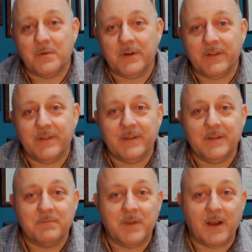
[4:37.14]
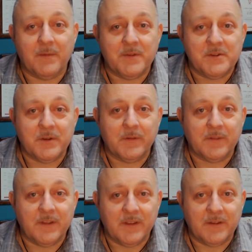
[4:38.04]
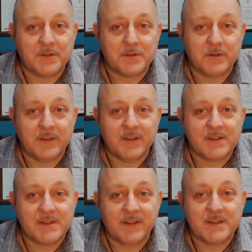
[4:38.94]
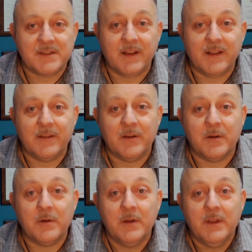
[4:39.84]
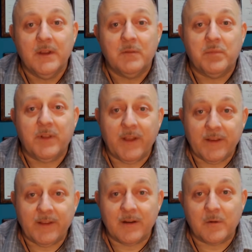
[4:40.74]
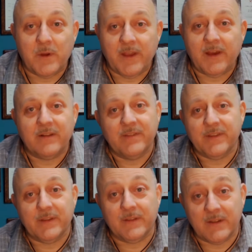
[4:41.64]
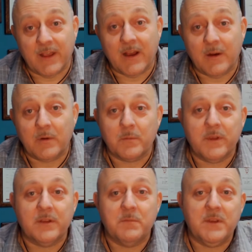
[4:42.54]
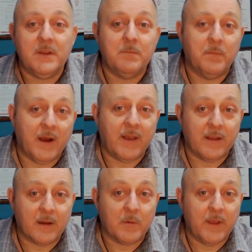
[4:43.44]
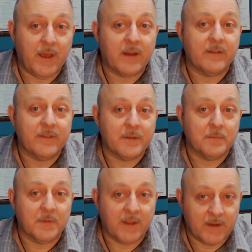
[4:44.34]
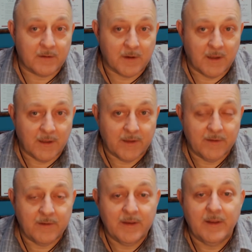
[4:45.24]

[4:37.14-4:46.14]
one of the common jokes in the industry is let's not go planning our way out of things now when we could be buying our way out of them later on.